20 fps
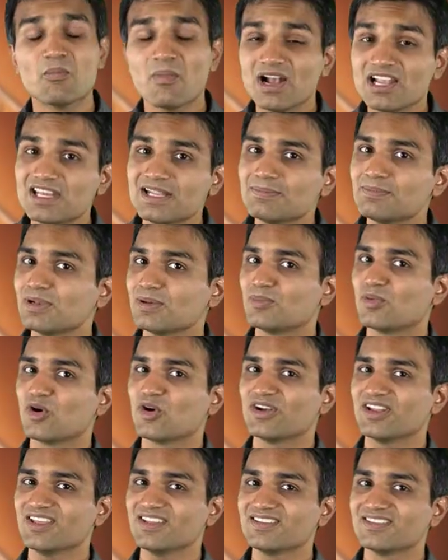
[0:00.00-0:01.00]
multiple
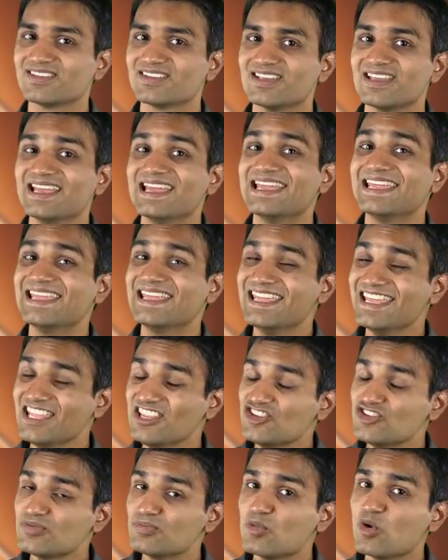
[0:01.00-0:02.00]
bodies
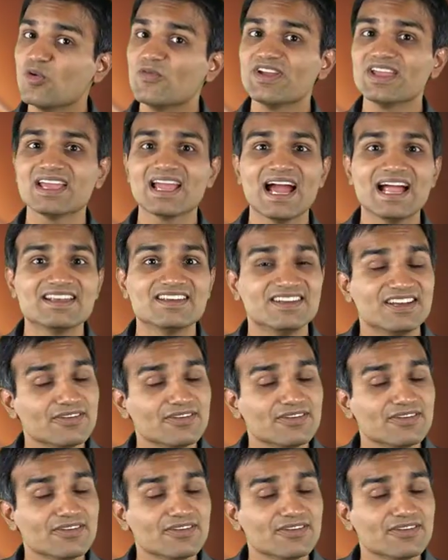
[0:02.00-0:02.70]
each moving at